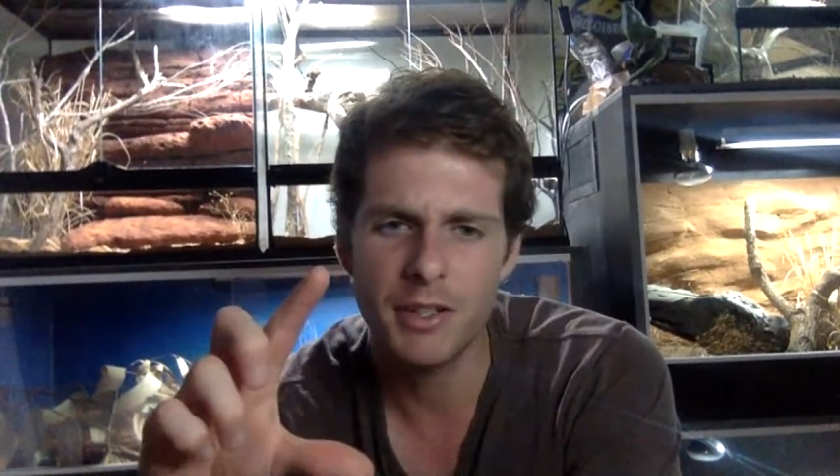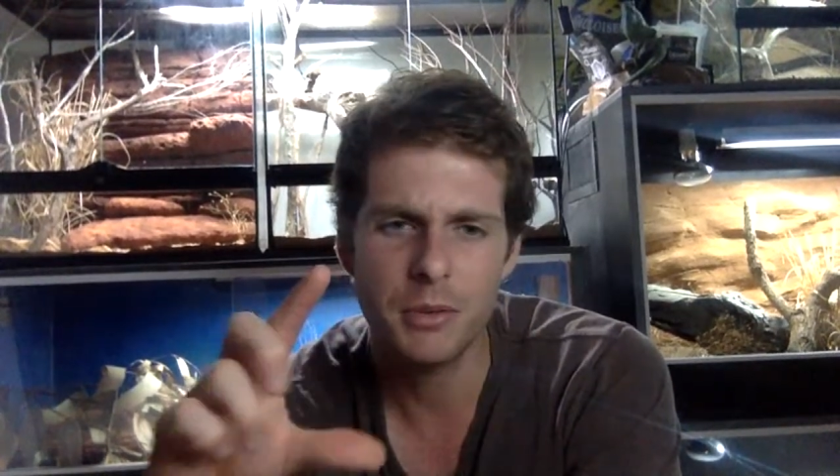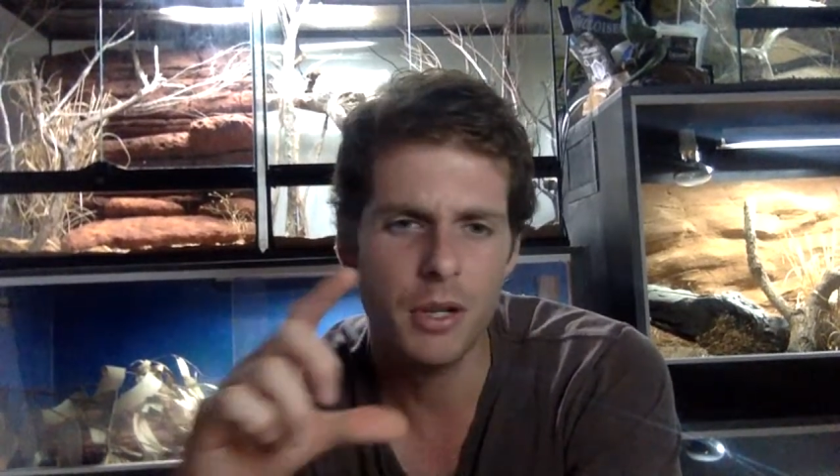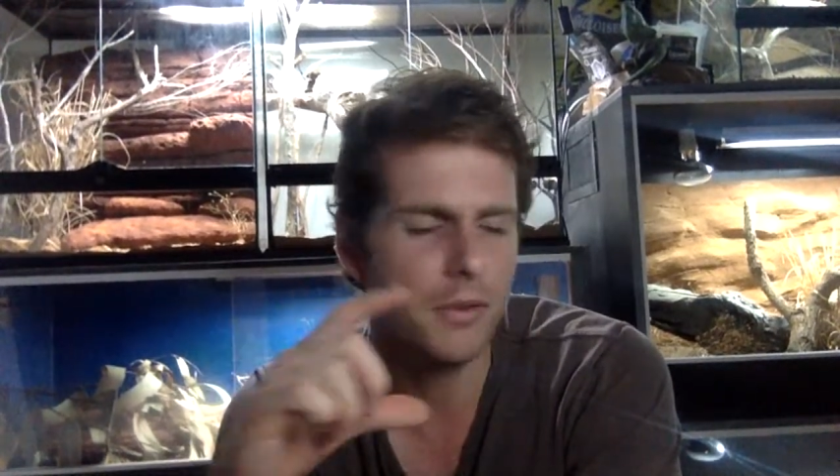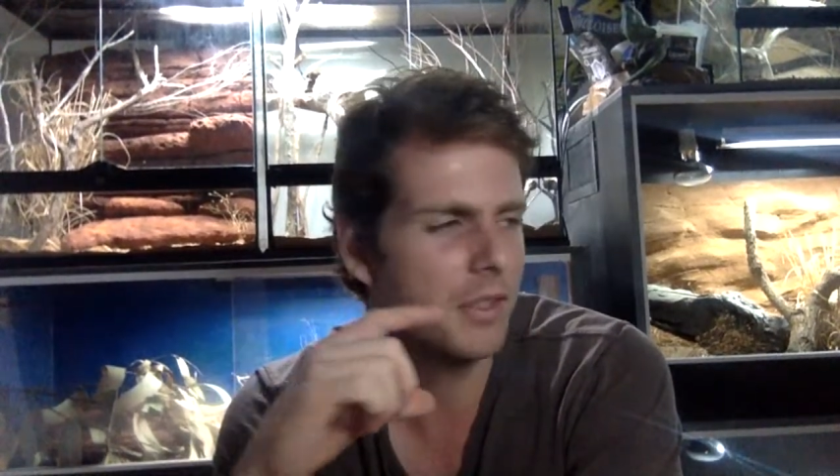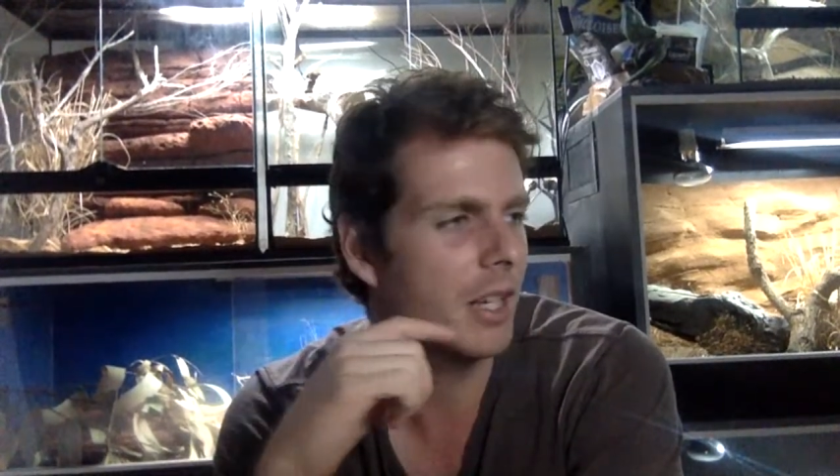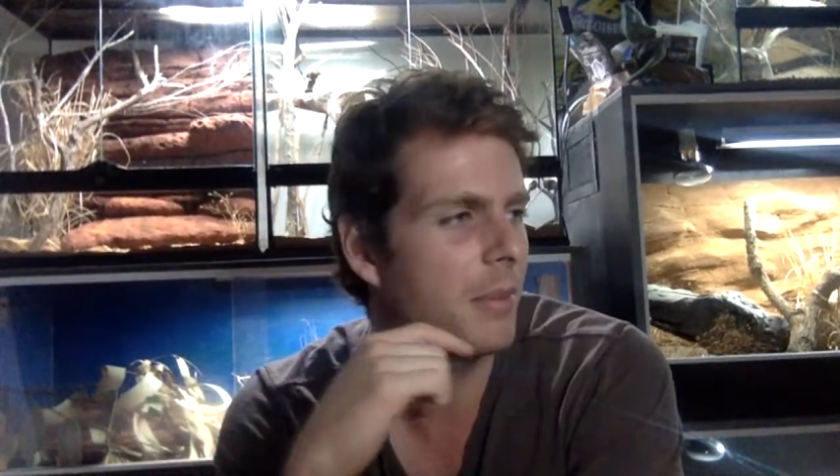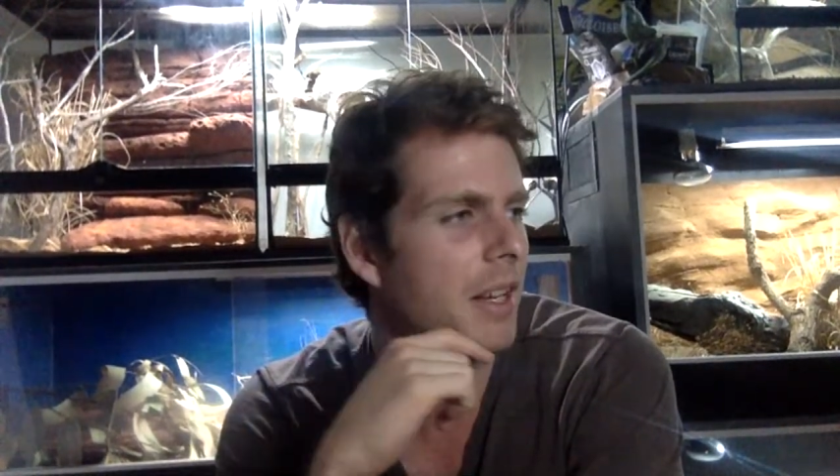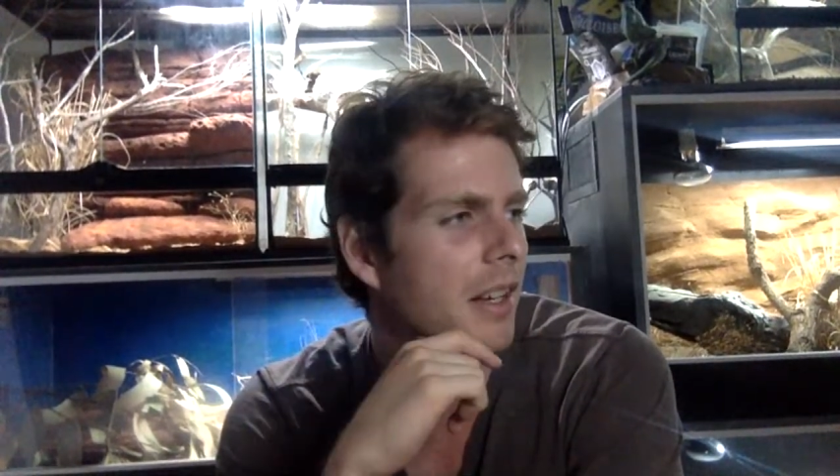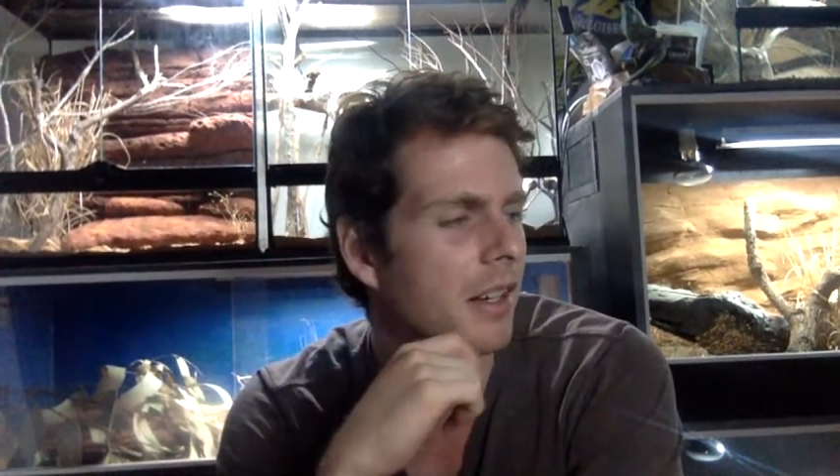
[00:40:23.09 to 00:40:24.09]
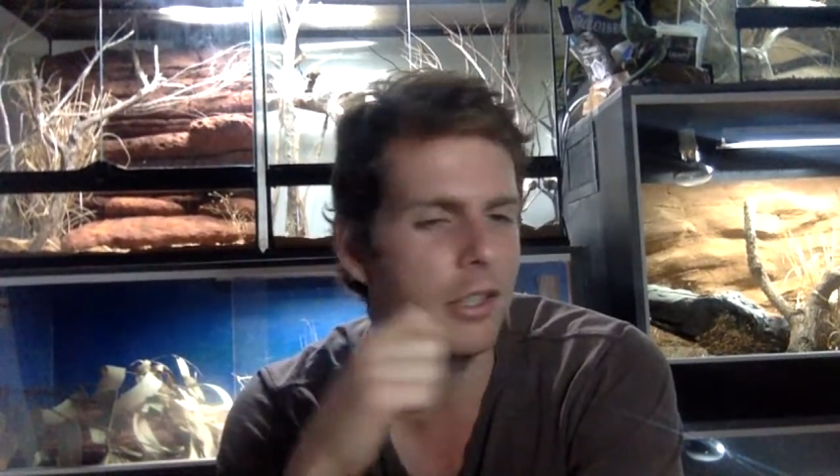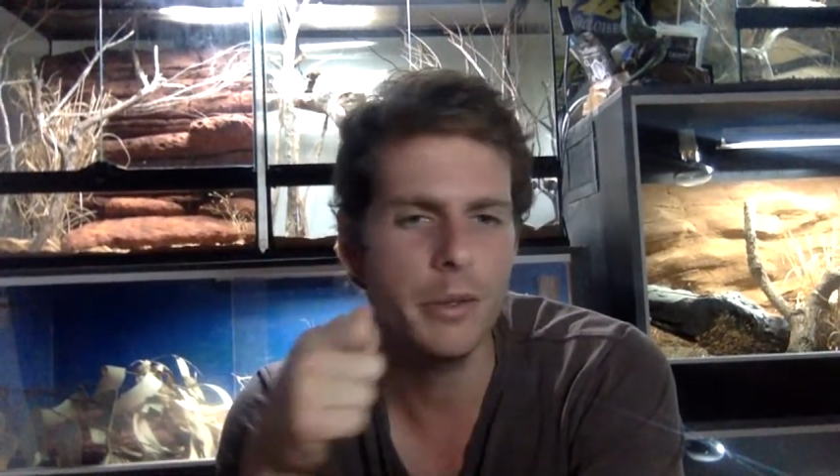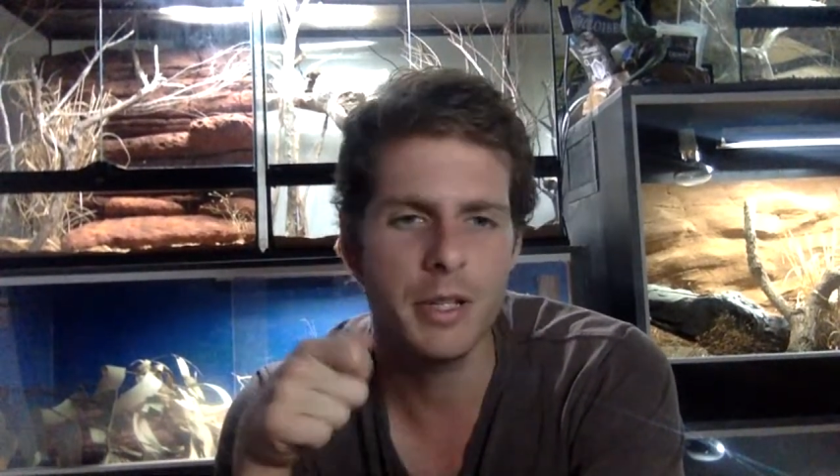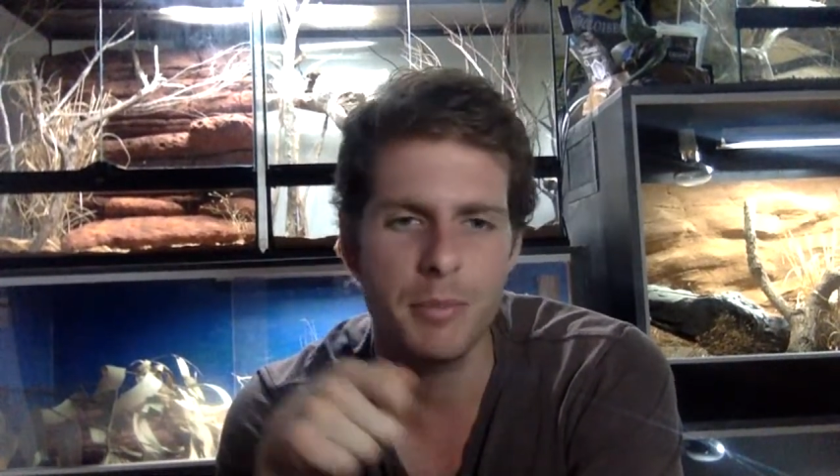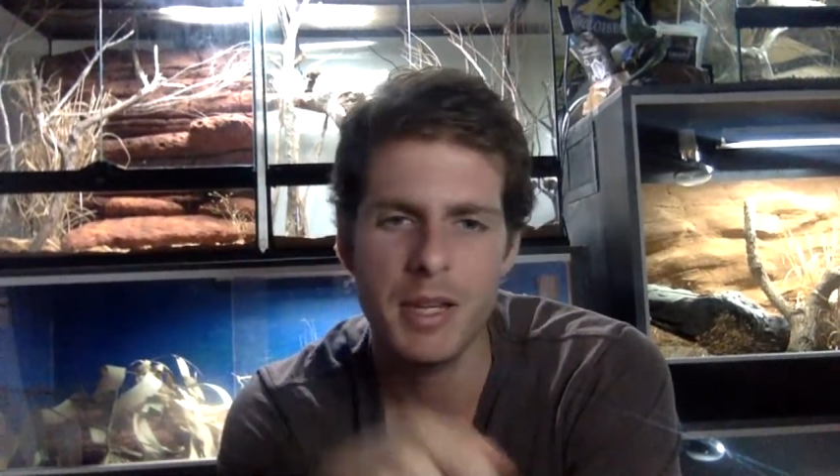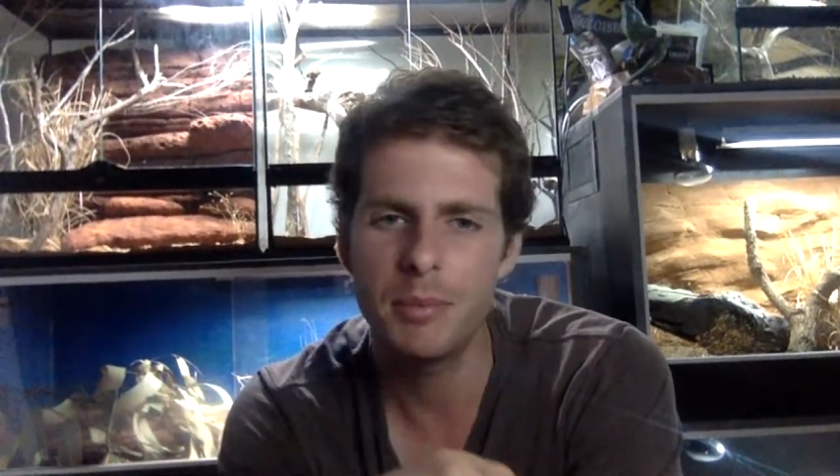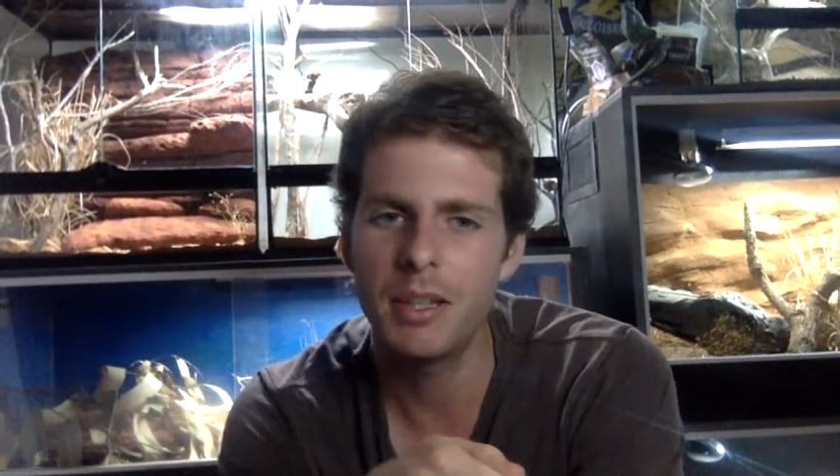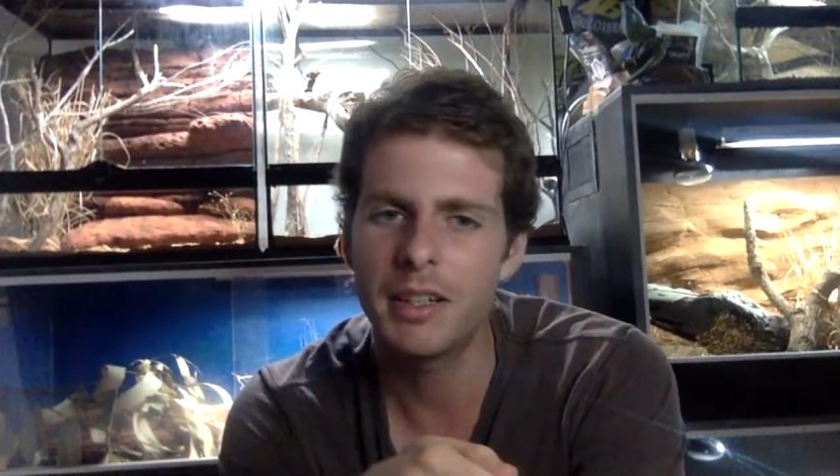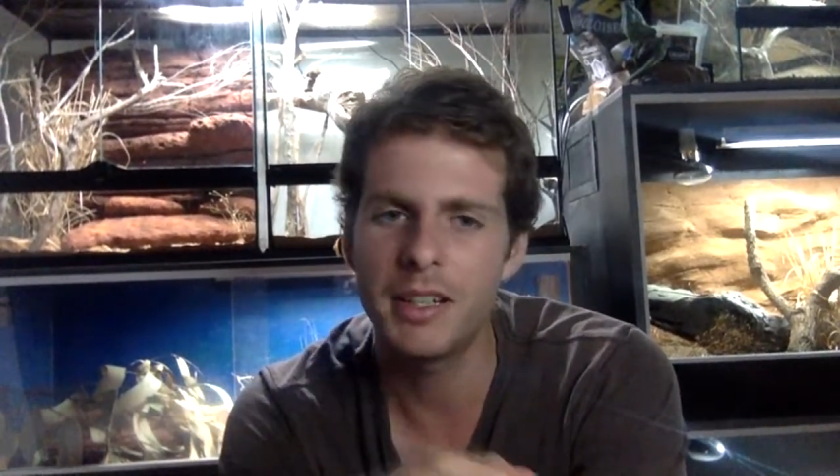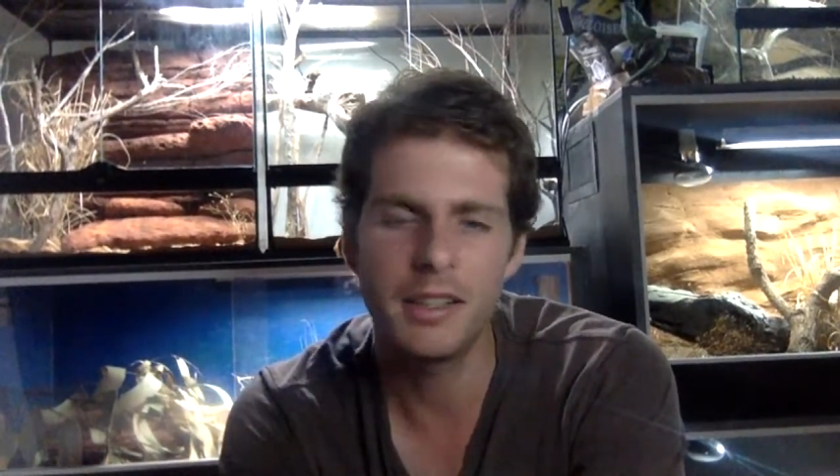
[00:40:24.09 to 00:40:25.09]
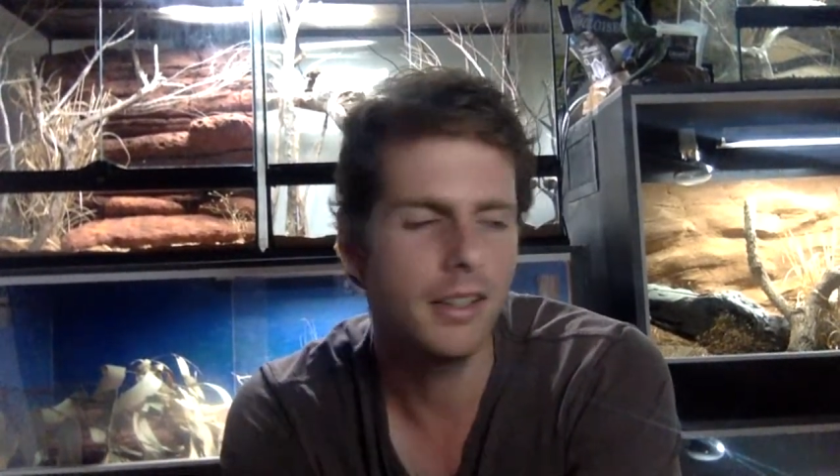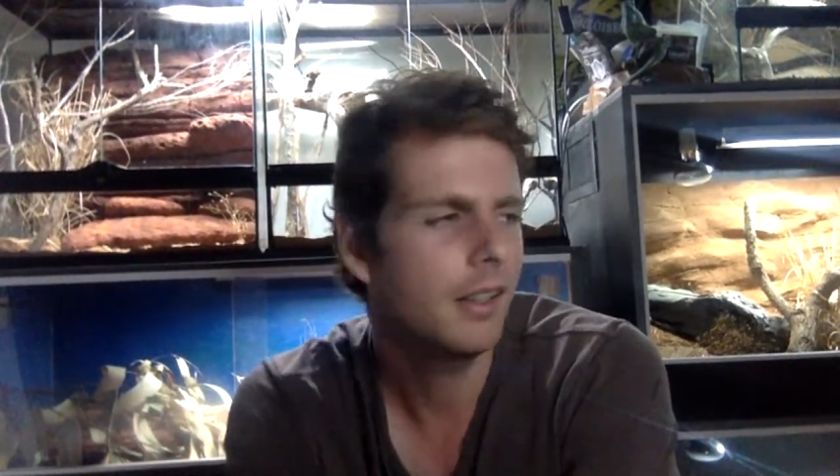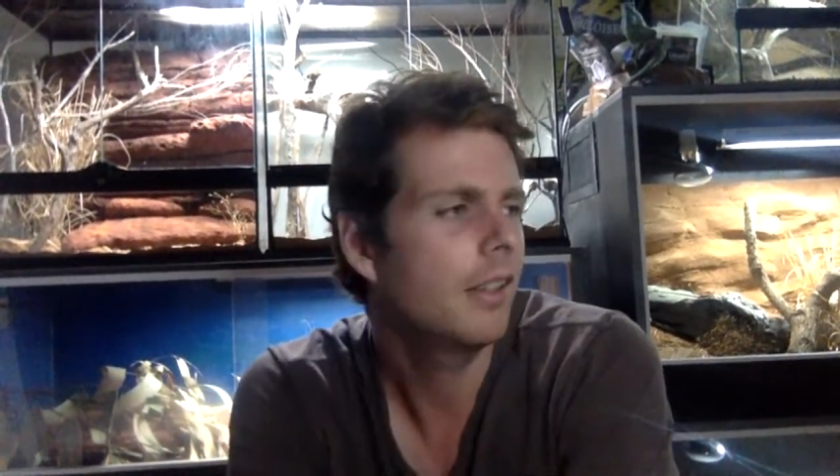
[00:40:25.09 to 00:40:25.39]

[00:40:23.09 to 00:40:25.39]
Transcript: 12 centimeter USB plug-in